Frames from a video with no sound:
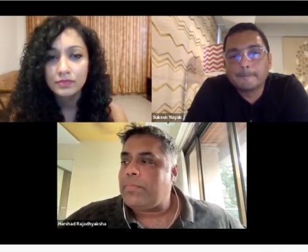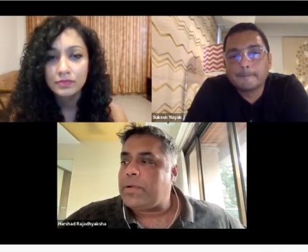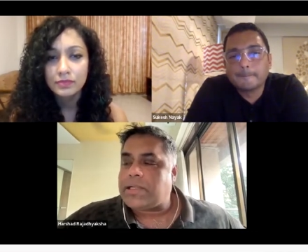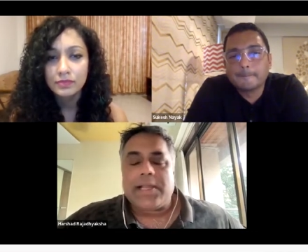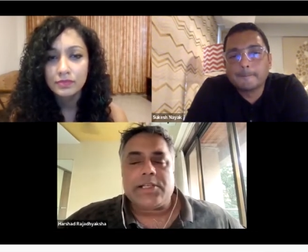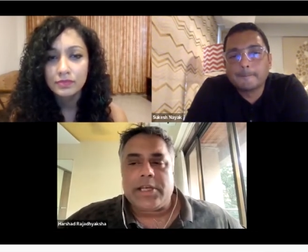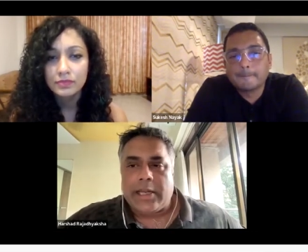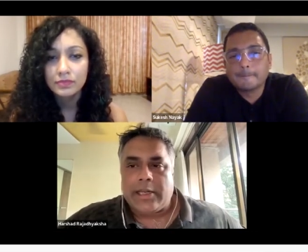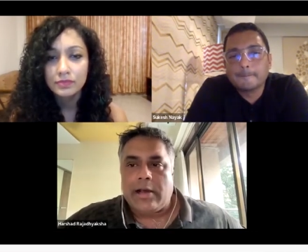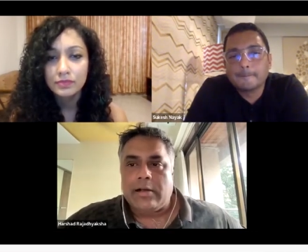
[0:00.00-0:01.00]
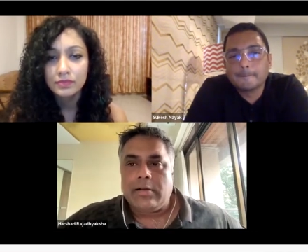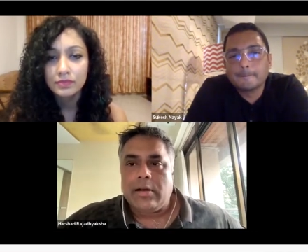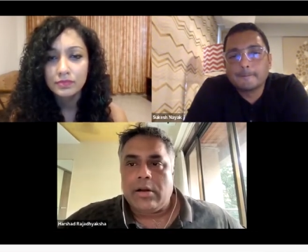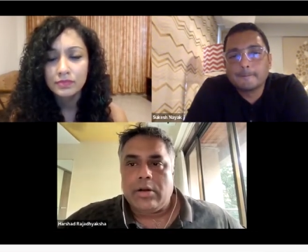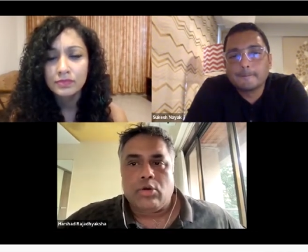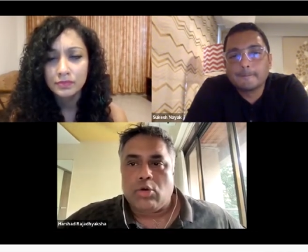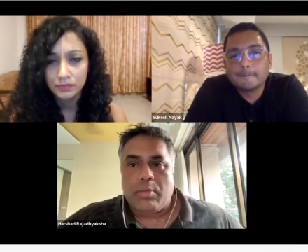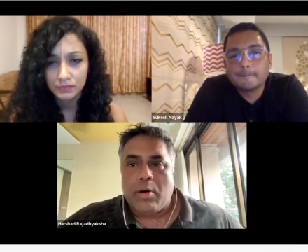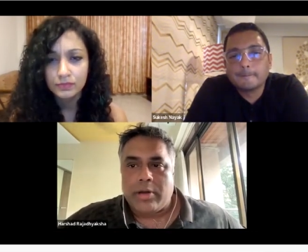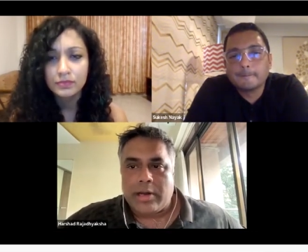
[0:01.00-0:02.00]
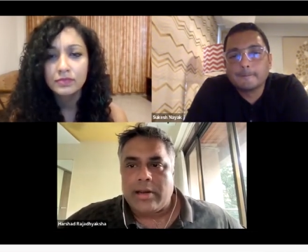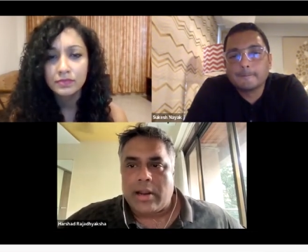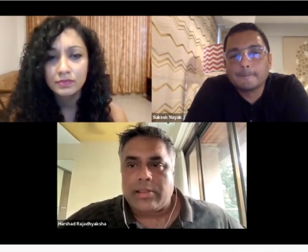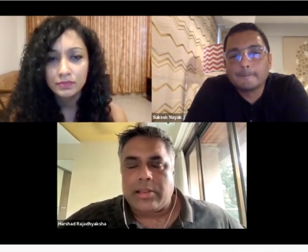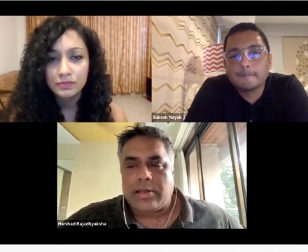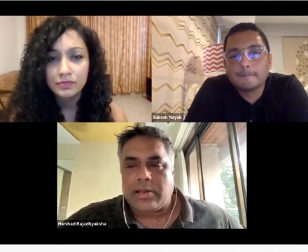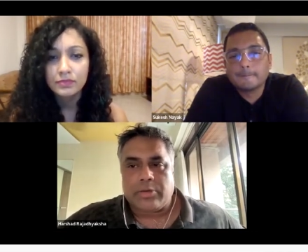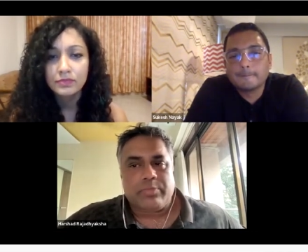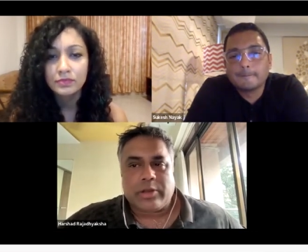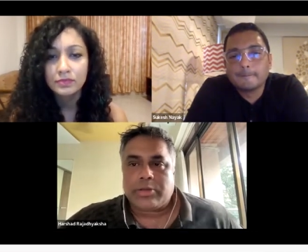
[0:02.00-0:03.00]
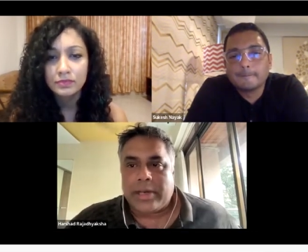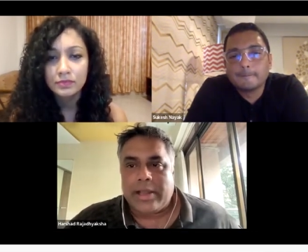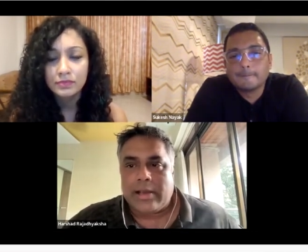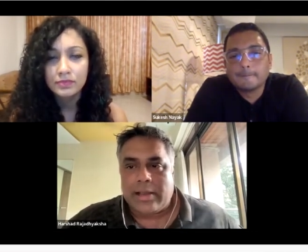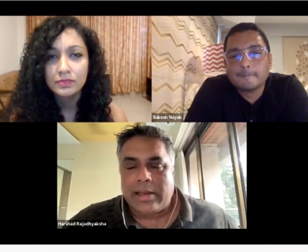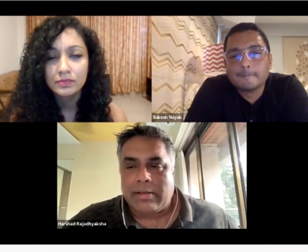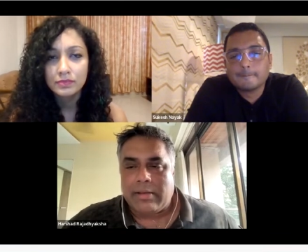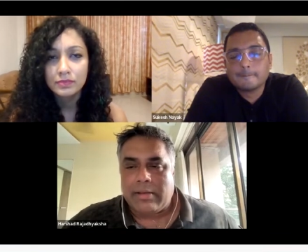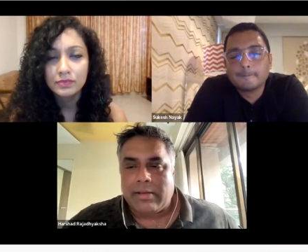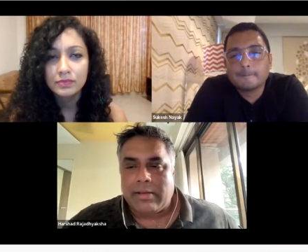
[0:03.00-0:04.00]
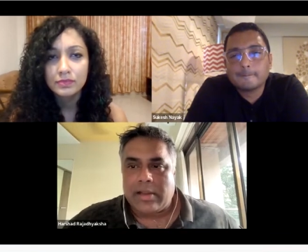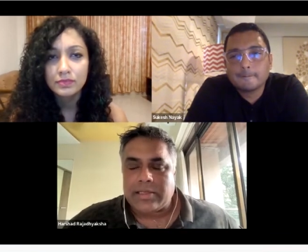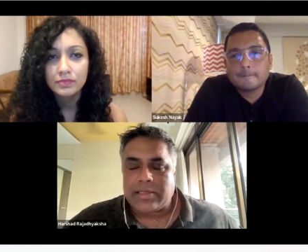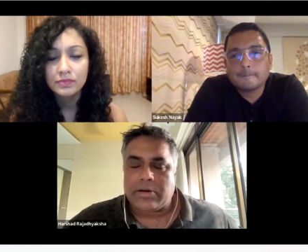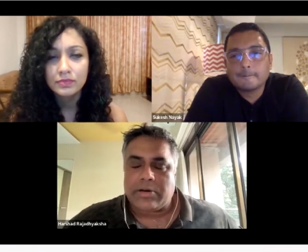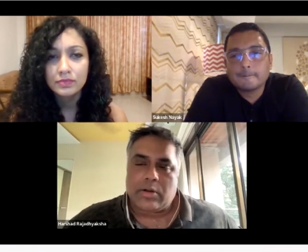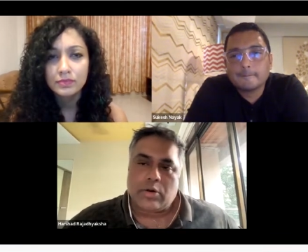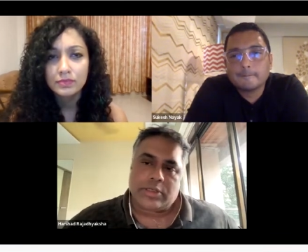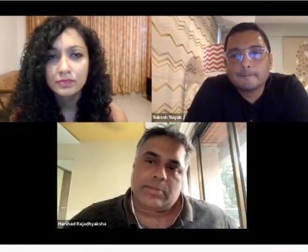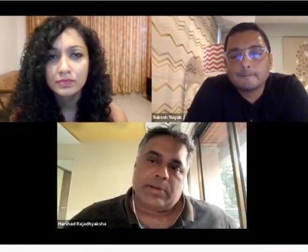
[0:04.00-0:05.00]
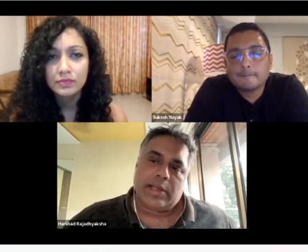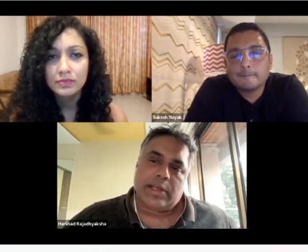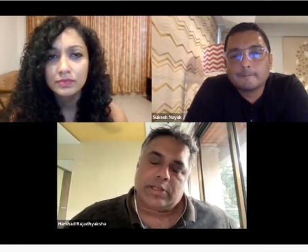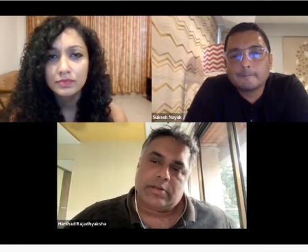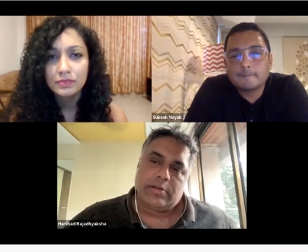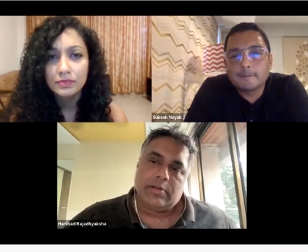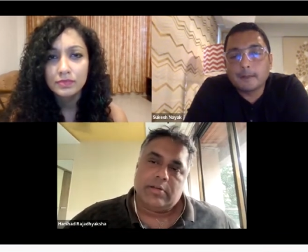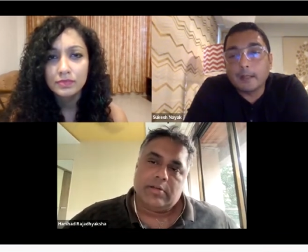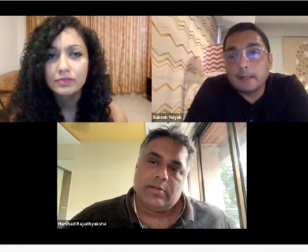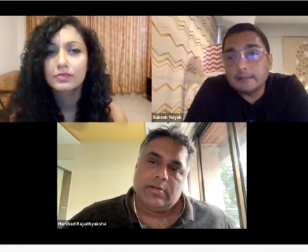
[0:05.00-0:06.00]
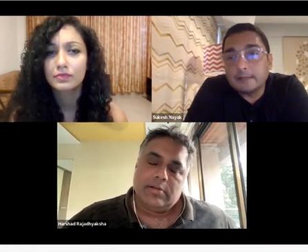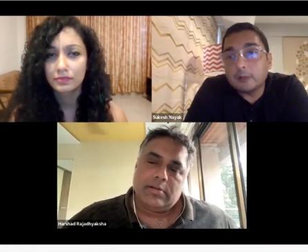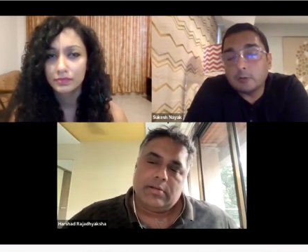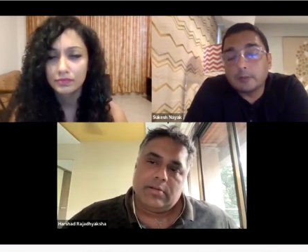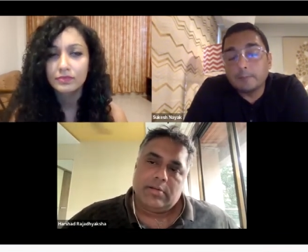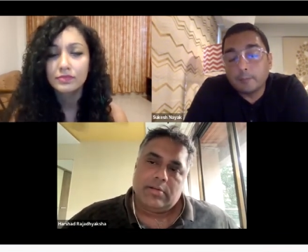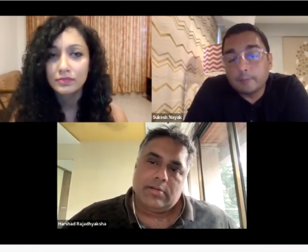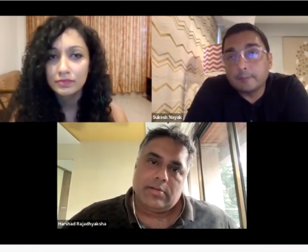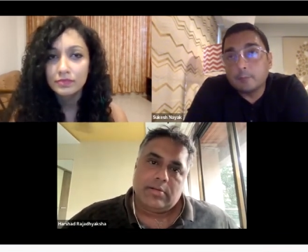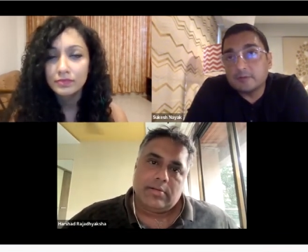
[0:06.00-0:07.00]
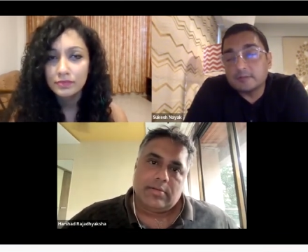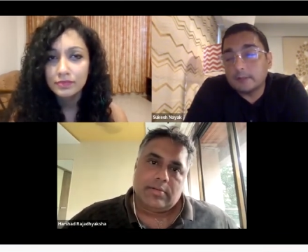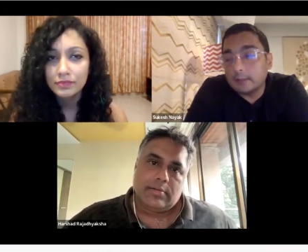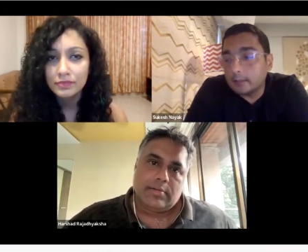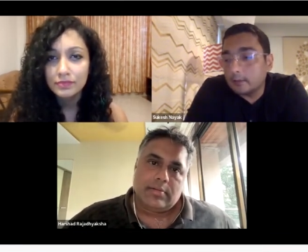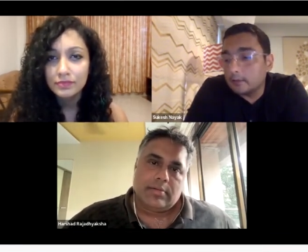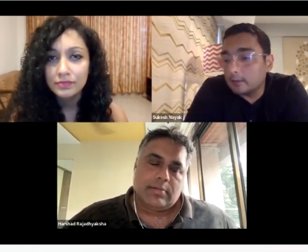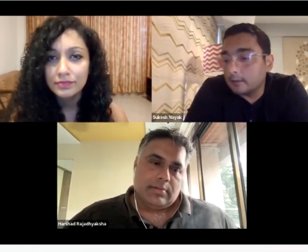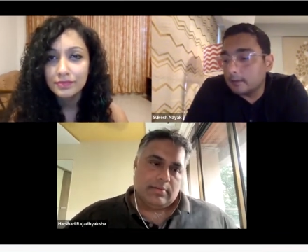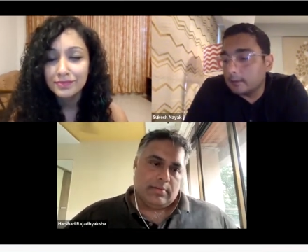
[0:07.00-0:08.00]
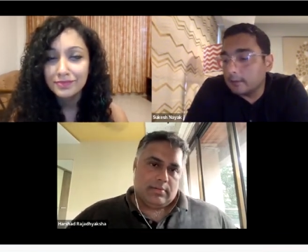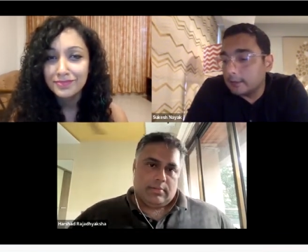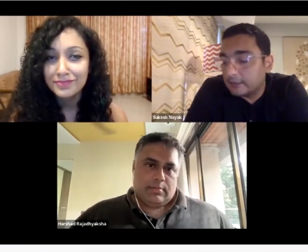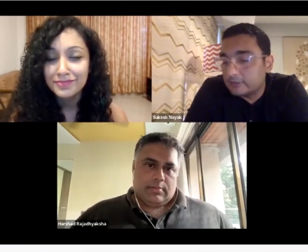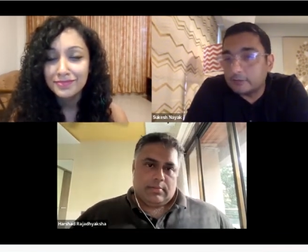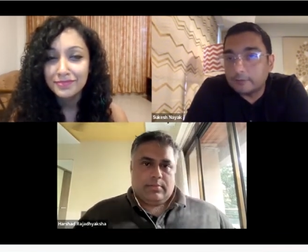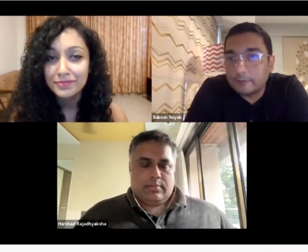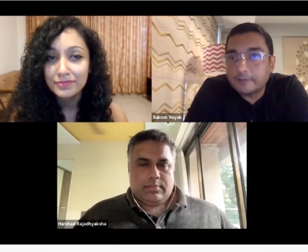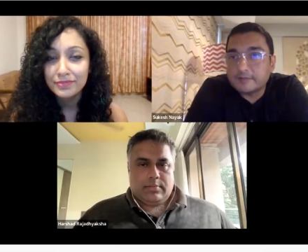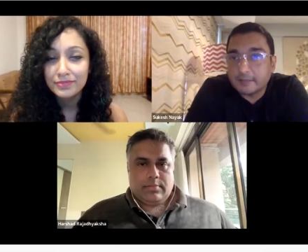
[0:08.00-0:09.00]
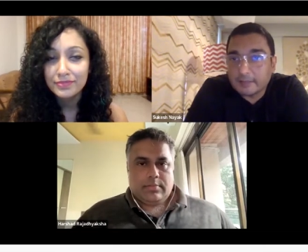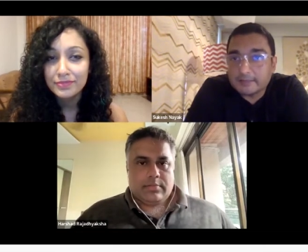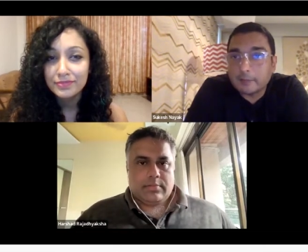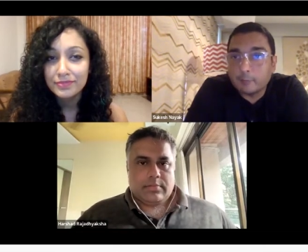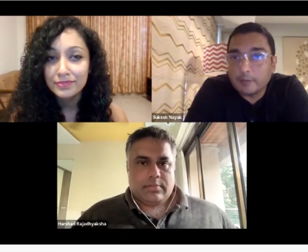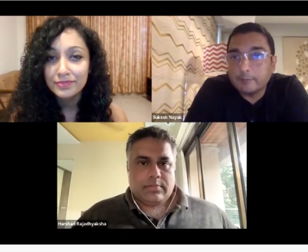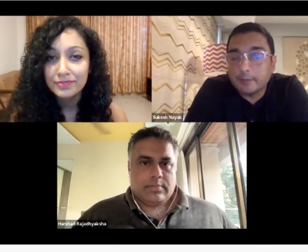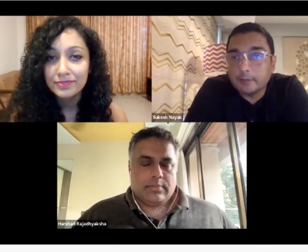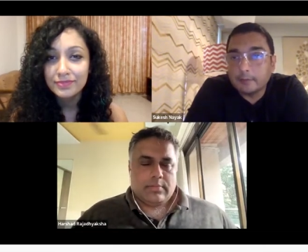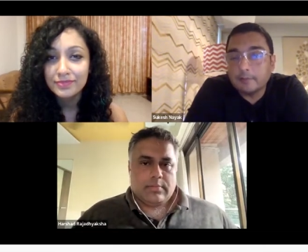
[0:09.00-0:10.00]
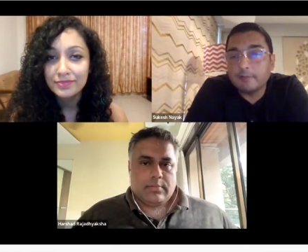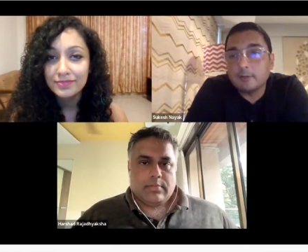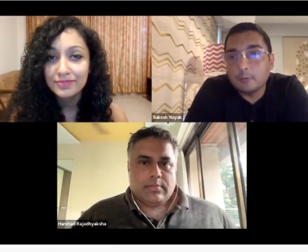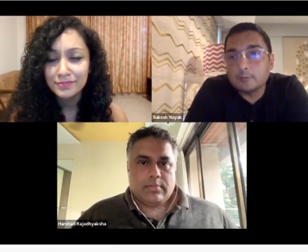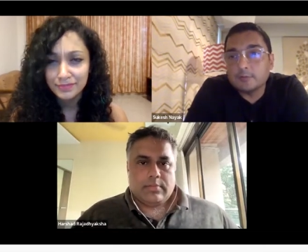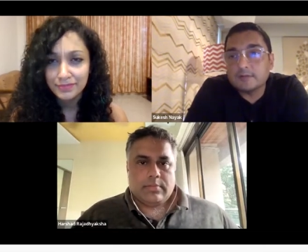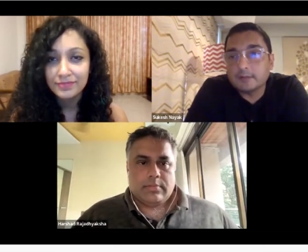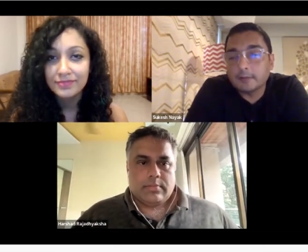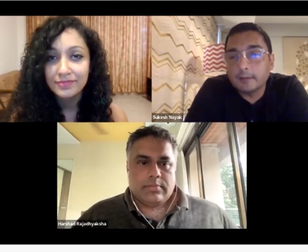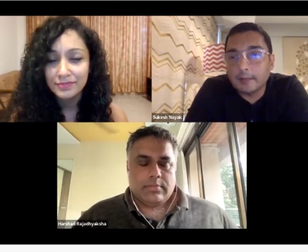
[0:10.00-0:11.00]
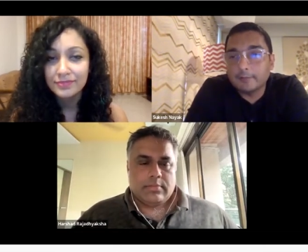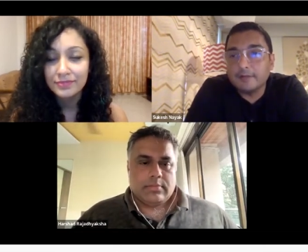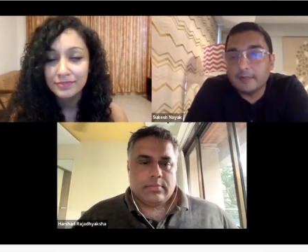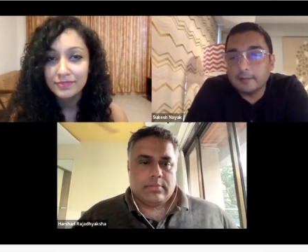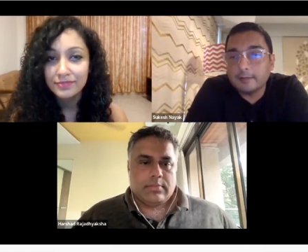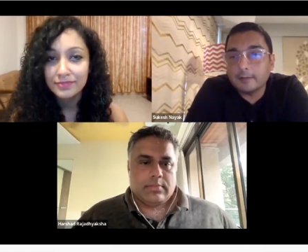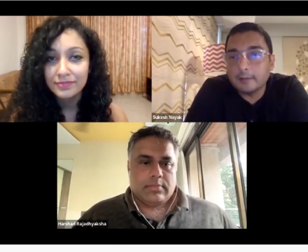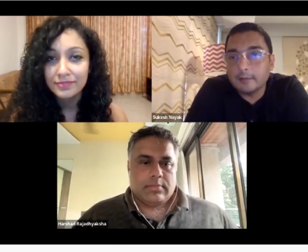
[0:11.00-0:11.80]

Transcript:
Speaker 1: precise data to go about it and rather than assume because media anywhere is has a certain cost application
Speaker 2: yeah, Neeta, you know, the, with the most uh, digital first ideas that we have done, even those have needed